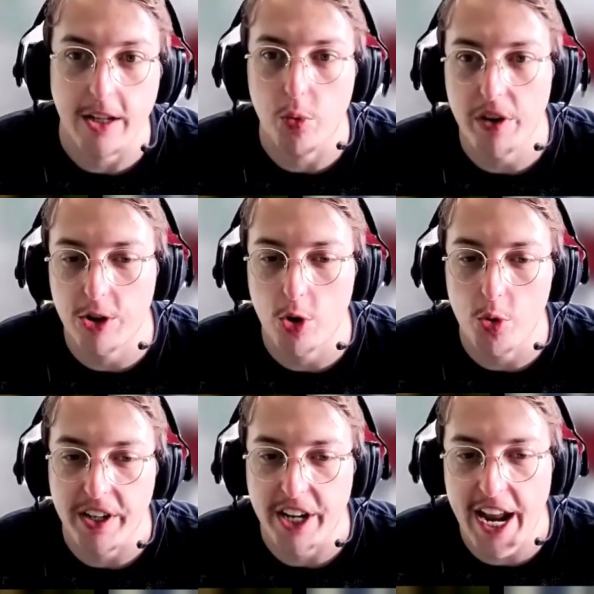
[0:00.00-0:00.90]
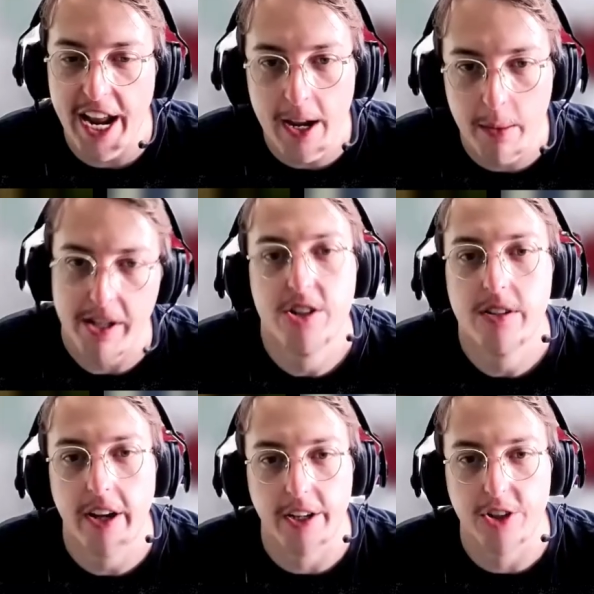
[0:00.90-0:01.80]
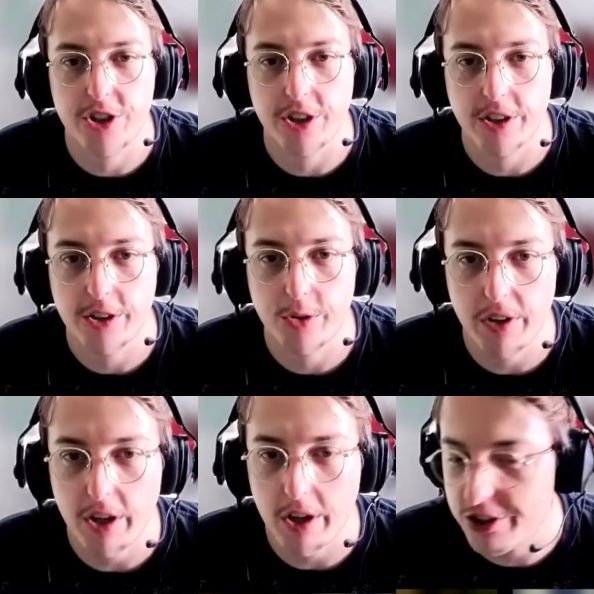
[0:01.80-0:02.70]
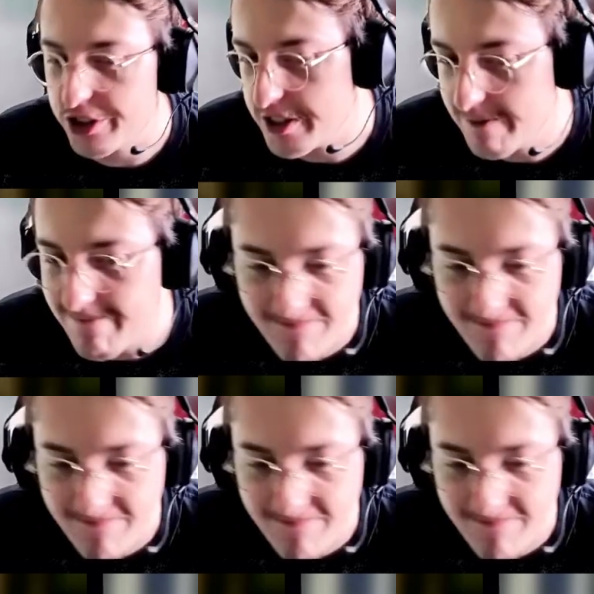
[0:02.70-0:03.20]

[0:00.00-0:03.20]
and we are going ham at each other. We are just,